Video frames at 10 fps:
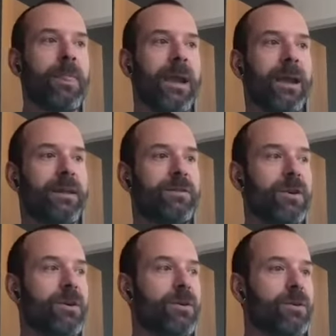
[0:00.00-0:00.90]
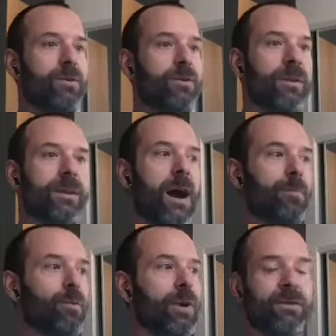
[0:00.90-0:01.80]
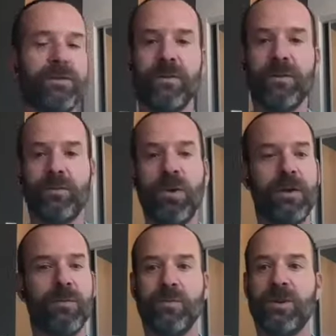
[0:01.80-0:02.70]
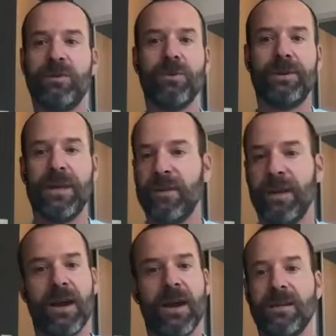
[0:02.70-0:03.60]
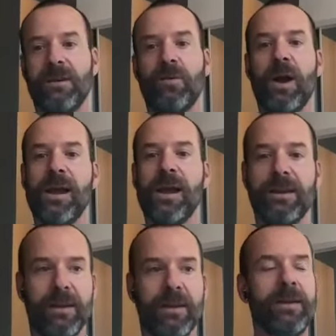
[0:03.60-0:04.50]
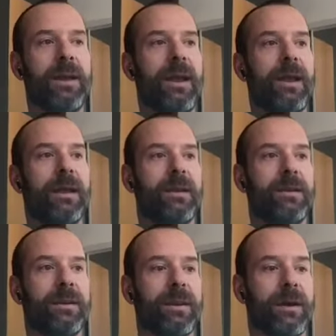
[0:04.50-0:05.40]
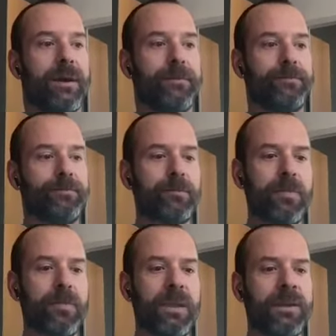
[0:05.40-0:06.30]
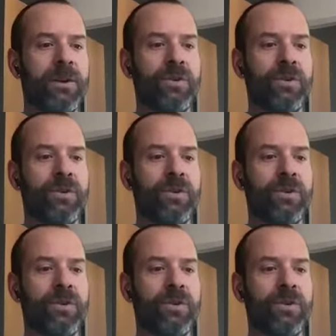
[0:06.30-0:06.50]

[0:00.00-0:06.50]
And so the operators of those programs were giving content away and you know,